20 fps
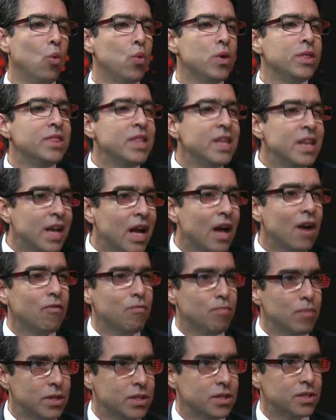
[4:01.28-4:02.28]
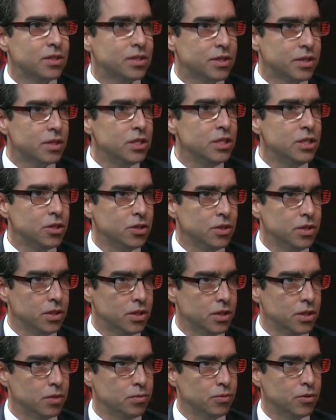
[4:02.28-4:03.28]
we didn't have much tradition in
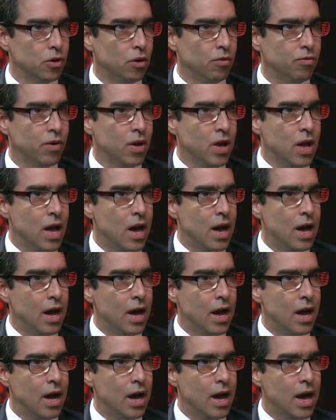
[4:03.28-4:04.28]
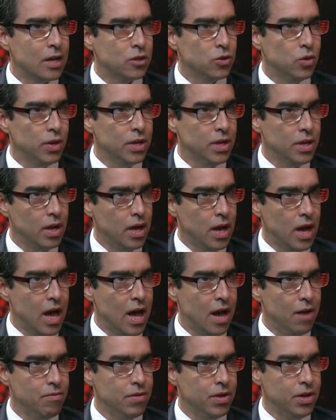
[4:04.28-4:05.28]
terms of actually
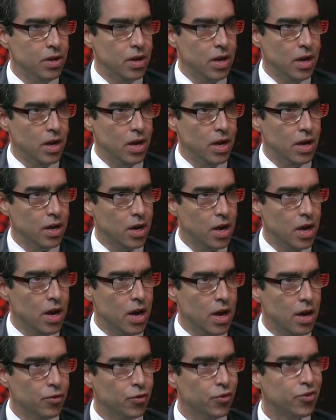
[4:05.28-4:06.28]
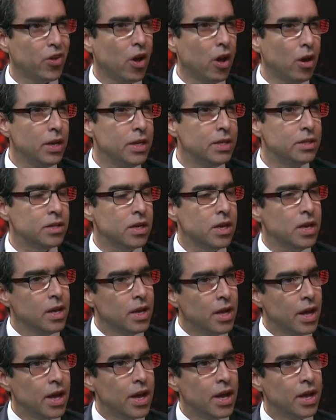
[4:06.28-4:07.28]
having a solid
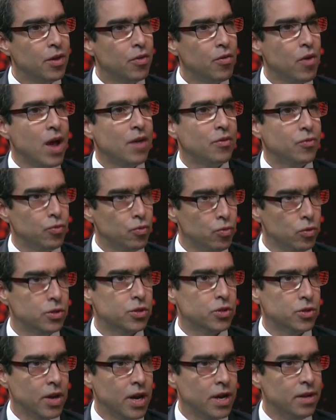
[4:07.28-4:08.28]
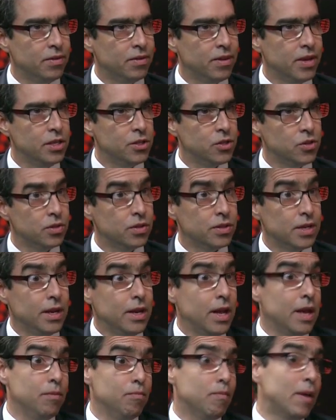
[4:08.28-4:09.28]
grassroots organizations,
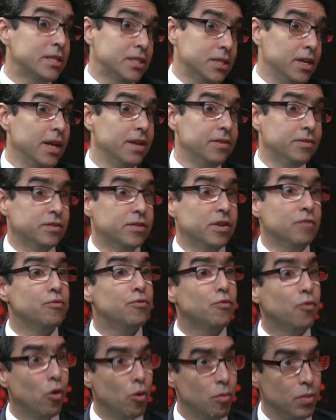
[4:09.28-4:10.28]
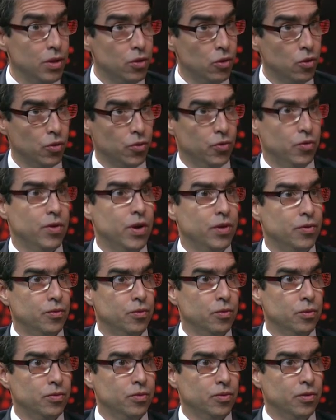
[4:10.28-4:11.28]
and much less transforming those
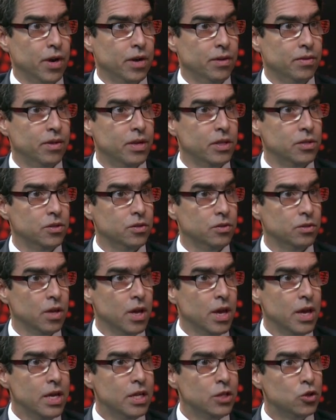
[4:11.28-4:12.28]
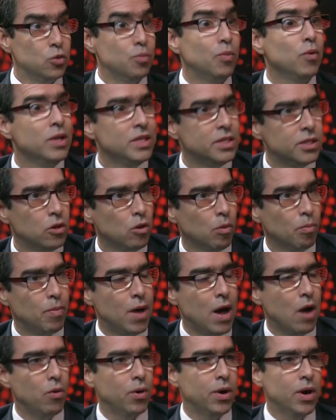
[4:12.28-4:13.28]
grassroots organizations into political
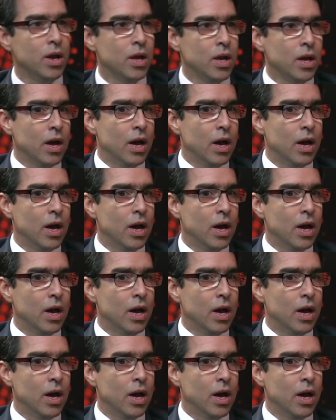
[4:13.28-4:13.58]
power.